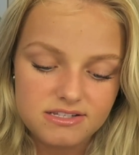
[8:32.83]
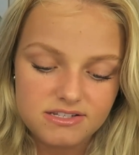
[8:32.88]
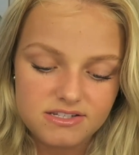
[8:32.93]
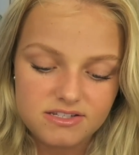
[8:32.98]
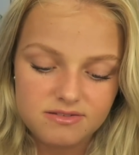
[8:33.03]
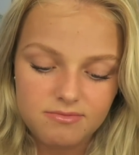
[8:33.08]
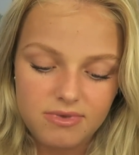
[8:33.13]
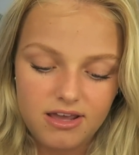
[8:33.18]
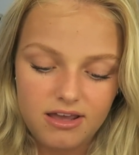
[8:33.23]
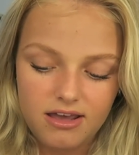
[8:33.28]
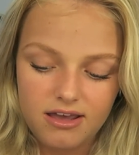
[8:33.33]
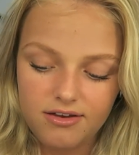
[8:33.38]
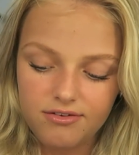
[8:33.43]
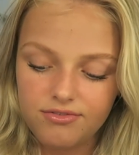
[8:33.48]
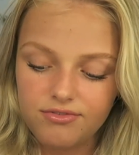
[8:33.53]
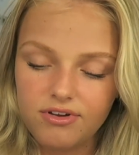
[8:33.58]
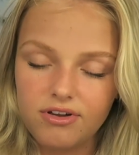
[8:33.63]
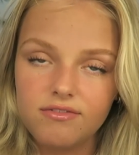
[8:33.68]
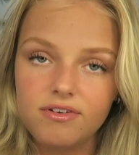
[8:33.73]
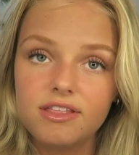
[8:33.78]
This is my
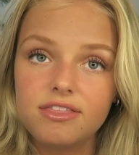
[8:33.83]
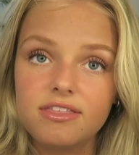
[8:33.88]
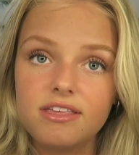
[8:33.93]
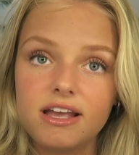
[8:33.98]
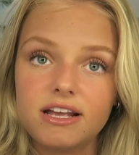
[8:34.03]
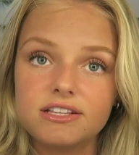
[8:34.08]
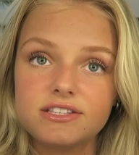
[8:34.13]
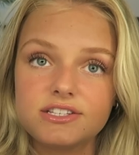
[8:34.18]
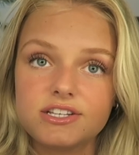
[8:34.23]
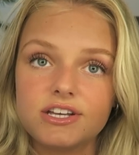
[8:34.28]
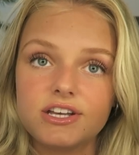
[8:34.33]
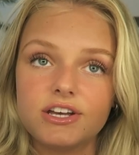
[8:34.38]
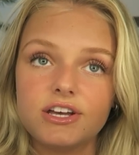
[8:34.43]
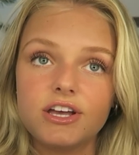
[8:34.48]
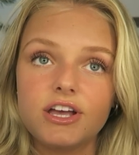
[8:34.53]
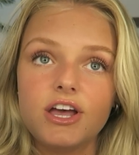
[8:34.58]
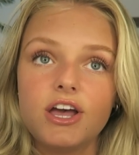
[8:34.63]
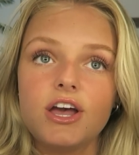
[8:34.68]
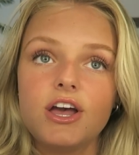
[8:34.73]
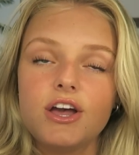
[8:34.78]
favorite thing
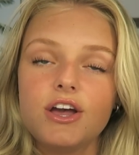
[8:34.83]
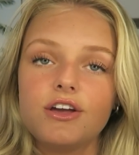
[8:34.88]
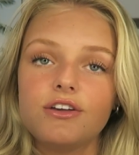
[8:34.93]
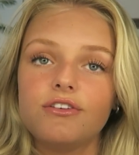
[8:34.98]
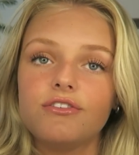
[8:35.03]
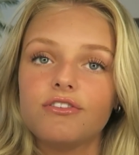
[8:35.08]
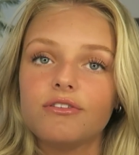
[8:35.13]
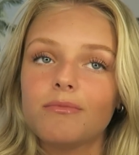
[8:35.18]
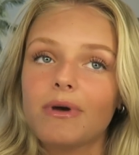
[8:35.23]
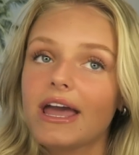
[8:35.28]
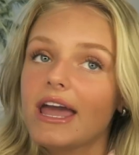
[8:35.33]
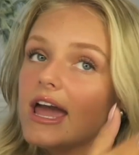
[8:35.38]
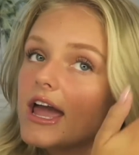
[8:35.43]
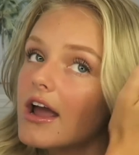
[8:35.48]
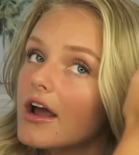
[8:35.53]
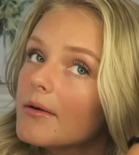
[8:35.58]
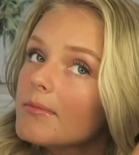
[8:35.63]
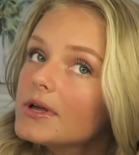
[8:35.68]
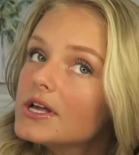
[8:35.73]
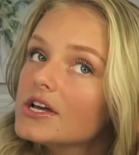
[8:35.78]
to use in my
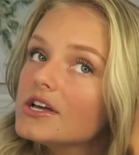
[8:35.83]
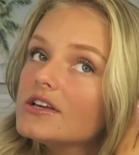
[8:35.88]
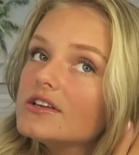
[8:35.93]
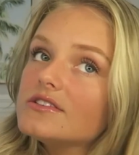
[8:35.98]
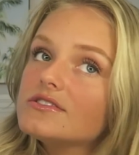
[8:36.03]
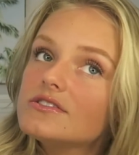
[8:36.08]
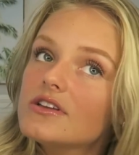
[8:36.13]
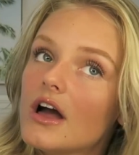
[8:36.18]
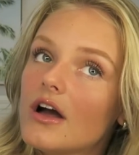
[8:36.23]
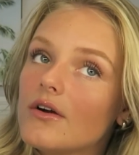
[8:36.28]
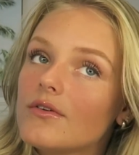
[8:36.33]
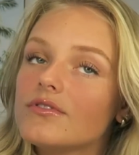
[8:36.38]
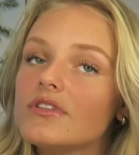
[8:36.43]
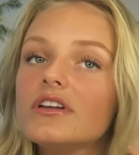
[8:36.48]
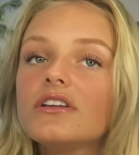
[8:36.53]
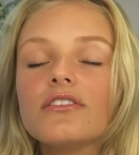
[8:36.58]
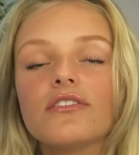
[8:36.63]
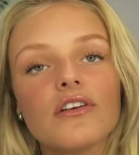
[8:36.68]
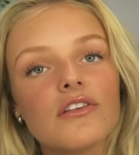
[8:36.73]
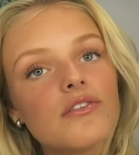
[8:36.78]
hair because not
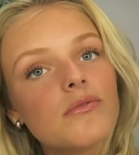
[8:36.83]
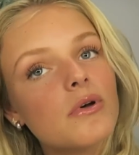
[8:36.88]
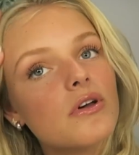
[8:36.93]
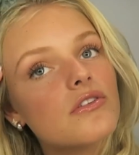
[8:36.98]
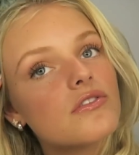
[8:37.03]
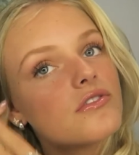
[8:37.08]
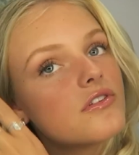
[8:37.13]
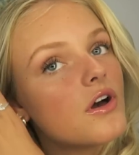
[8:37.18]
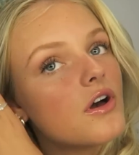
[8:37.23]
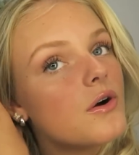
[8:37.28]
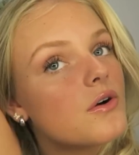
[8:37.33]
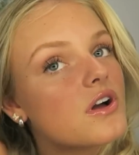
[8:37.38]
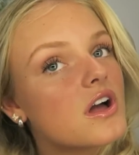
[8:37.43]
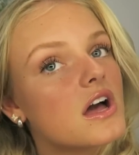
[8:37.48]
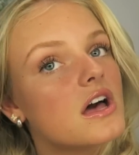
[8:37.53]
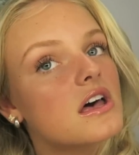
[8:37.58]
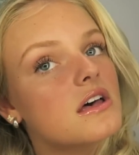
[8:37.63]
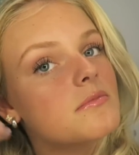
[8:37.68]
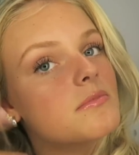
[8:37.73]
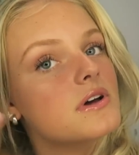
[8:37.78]
only does it smell so
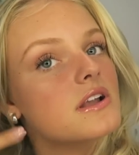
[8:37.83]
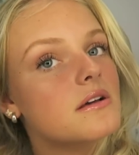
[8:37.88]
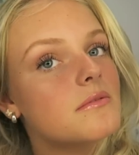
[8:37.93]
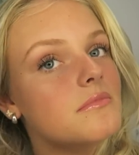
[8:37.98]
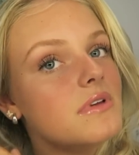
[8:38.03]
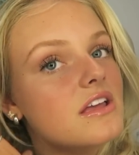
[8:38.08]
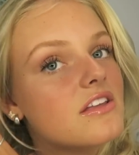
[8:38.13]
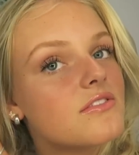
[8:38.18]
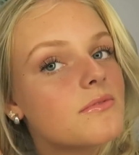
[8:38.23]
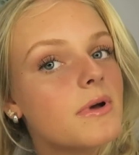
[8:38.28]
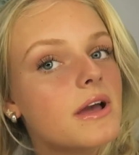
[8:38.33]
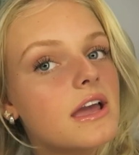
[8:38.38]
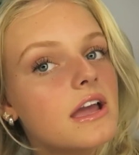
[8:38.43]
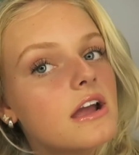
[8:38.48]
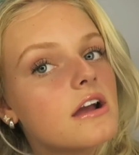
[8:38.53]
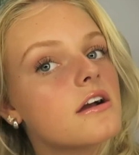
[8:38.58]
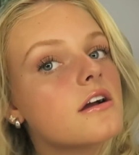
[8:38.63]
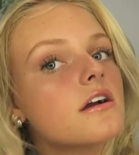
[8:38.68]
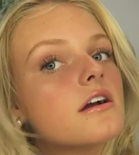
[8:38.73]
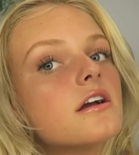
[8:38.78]
good, but it makes my
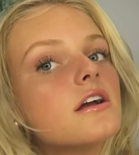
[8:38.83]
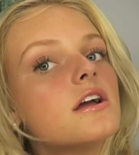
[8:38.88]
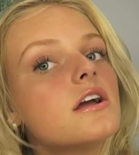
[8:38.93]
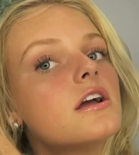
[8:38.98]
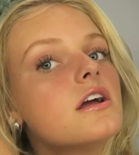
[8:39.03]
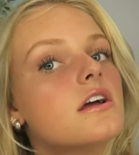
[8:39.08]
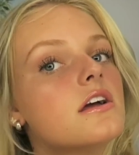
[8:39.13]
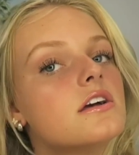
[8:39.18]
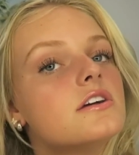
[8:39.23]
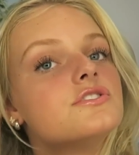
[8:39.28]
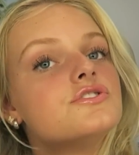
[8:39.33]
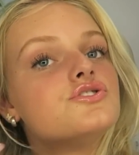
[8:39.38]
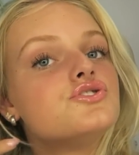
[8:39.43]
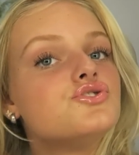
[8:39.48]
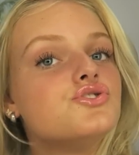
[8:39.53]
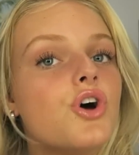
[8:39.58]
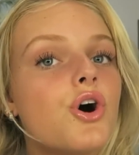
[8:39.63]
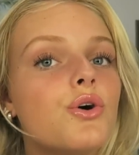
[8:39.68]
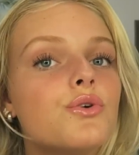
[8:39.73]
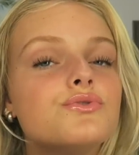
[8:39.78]
hair
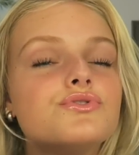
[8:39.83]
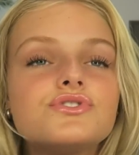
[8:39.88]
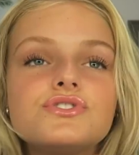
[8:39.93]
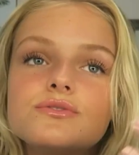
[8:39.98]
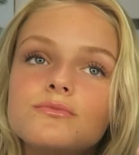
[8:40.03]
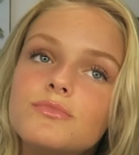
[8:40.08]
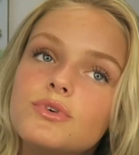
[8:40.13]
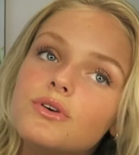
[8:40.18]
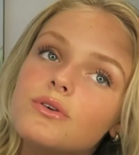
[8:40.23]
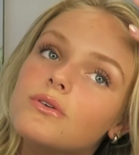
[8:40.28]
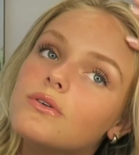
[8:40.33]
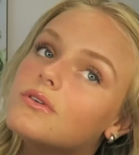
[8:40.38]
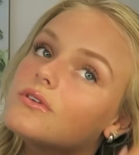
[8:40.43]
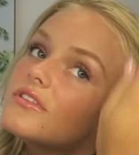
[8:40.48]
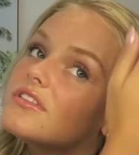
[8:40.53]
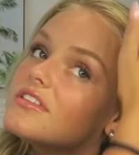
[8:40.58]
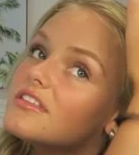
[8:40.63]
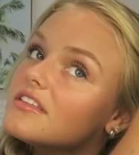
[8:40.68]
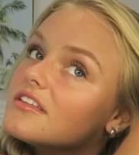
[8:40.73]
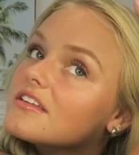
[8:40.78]
so
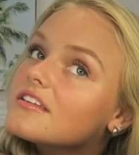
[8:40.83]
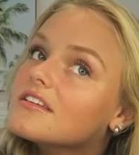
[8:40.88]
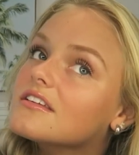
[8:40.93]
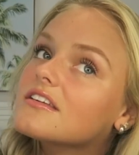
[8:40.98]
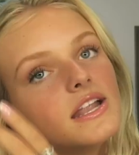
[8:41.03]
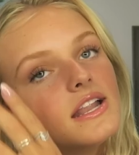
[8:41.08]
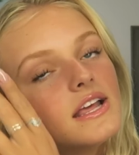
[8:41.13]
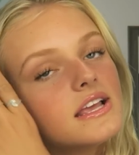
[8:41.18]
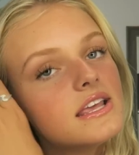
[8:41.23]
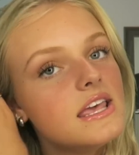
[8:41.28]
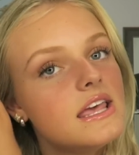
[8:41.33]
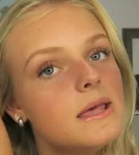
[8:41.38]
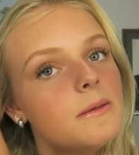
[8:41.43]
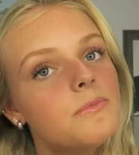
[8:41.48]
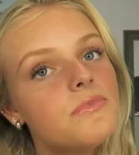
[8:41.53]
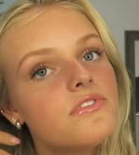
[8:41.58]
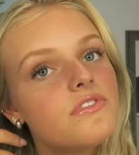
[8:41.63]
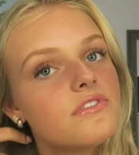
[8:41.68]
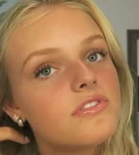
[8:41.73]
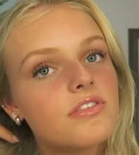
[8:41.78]
smooth and it
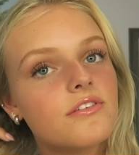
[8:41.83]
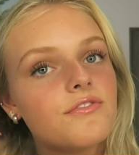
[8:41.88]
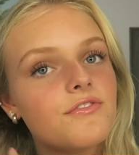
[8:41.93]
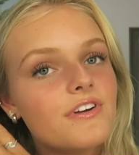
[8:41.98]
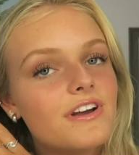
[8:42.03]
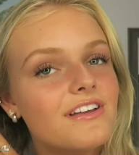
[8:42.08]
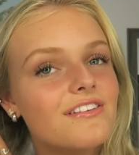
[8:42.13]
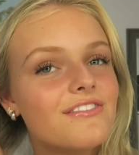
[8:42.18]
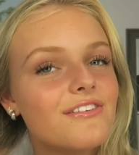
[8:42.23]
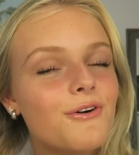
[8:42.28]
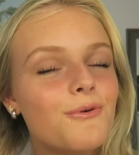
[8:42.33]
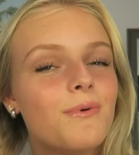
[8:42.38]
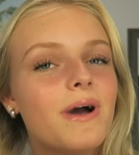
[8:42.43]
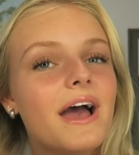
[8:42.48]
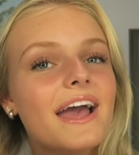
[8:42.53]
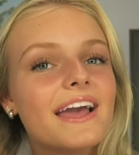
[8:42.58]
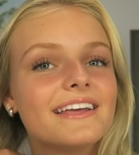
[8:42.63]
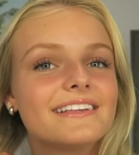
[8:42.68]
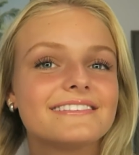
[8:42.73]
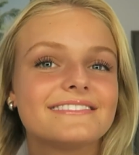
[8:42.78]
keeps the frizz
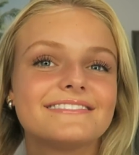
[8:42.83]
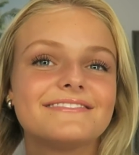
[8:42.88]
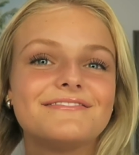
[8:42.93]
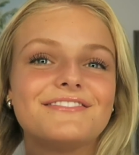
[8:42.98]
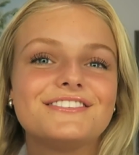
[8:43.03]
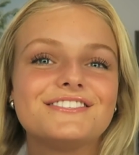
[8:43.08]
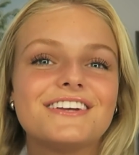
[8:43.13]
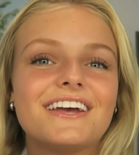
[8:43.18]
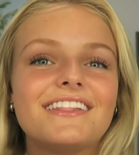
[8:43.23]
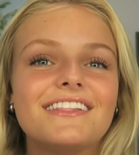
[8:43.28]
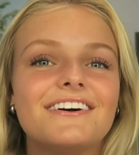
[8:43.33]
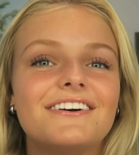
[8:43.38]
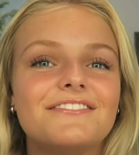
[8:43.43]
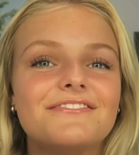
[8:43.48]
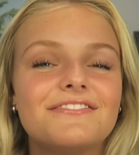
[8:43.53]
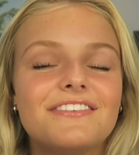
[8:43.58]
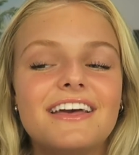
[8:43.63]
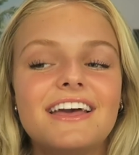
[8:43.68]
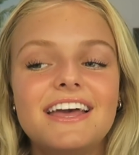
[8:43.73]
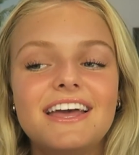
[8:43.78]
away, which I love,
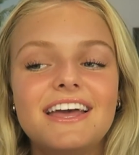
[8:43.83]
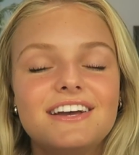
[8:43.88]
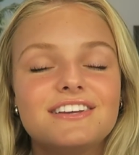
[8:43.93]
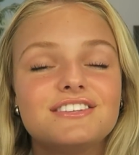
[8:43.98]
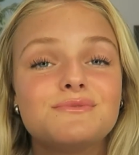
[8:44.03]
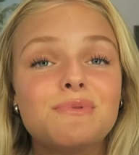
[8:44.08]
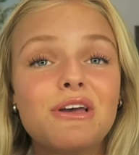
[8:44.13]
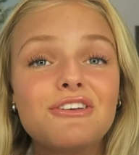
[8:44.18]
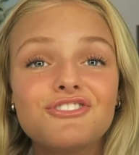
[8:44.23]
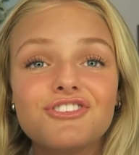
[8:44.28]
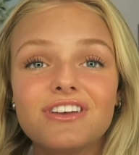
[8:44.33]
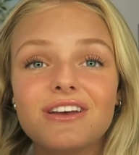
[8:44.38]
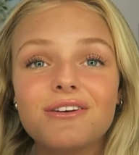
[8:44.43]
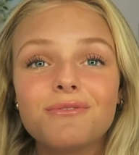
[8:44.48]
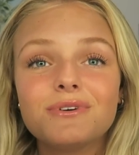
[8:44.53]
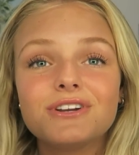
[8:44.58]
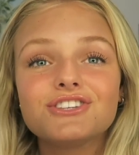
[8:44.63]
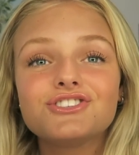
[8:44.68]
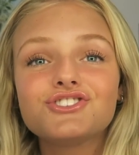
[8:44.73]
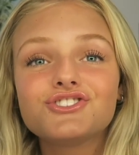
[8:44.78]
especially
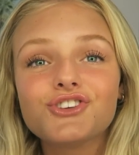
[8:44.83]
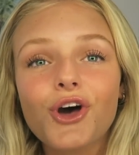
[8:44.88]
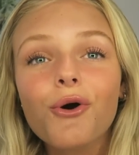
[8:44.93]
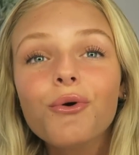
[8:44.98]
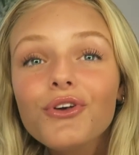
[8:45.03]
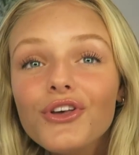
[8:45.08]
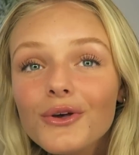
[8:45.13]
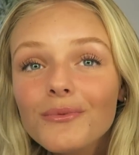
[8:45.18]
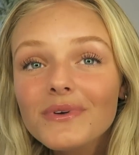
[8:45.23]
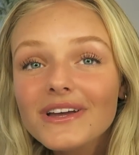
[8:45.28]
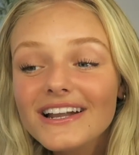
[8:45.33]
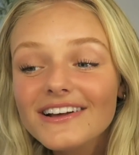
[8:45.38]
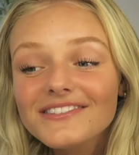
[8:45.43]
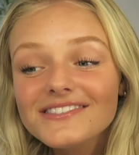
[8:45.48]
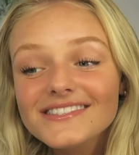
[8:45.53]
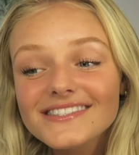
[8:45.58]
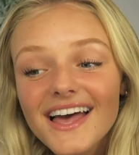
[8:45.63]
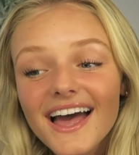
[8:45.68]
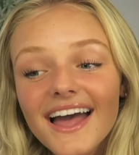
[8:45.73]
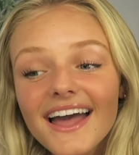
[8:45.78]
when it's so humid
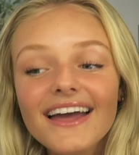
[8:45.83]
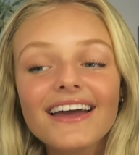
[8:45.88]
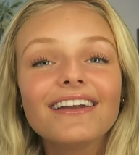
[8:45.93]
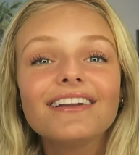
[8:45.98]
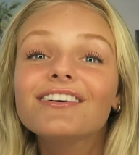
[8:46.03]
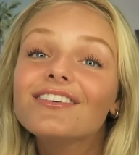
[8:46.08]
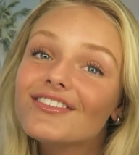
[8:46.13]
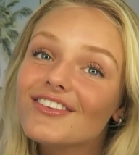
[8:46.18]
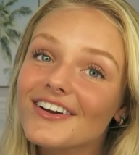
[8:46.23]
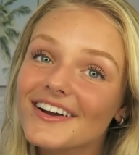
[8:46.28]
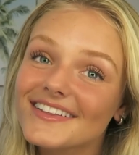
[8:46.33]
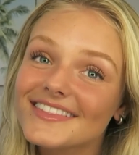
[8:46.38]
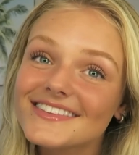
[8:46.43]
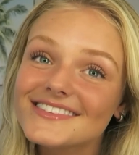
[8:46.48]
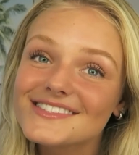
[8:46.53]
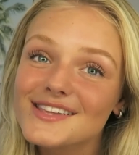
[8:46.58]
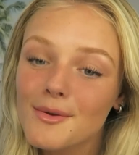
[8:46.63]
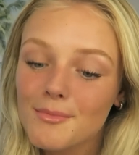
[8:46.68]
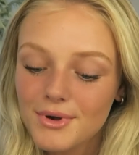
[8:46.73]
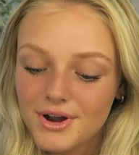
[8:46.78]
outside during the
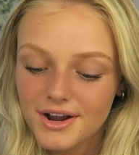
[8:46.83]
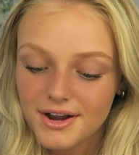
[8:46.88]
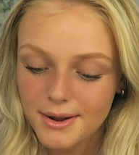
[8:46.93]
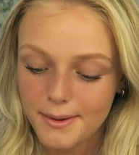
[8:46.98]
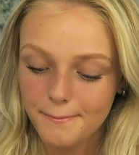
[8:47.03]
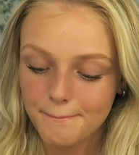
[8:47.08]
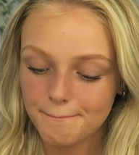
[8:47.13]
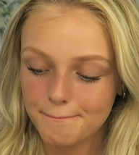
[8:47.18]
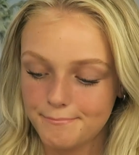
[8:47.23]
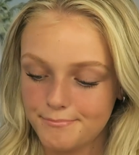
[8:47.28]
summer.